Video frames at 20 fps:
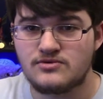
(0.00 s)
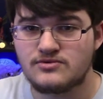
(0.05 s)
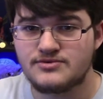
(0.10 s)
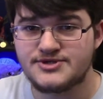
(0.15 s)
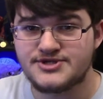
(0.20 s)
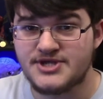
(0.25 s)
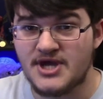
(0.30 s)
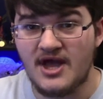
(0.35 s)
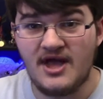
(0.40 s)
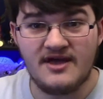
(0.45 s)

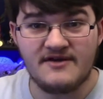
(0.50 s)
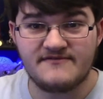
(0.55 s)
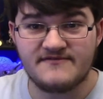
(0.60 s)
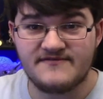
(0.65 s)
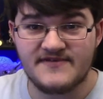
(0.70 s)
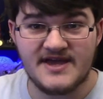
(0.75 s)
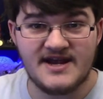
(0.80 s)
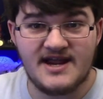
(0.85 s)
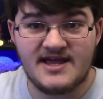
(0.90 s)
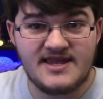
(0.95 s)
tough,
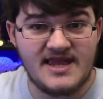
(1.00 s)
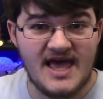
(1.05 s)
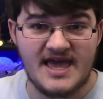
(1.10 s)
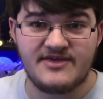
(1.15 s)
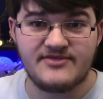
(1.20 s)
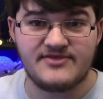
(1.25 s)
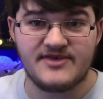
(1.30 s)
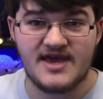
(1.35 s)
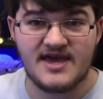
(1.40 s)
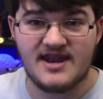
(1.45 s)
and I
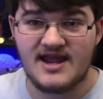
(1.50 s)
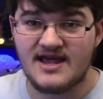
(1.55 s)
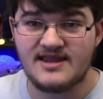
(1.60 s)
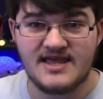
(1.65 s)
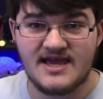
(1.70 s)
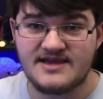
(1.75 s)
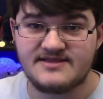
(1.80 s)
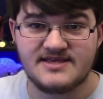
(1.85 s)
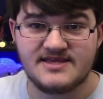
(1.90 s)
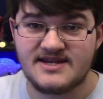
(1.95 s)
like that. I
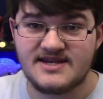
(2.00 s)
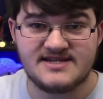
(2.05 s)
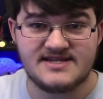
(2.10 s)
like that it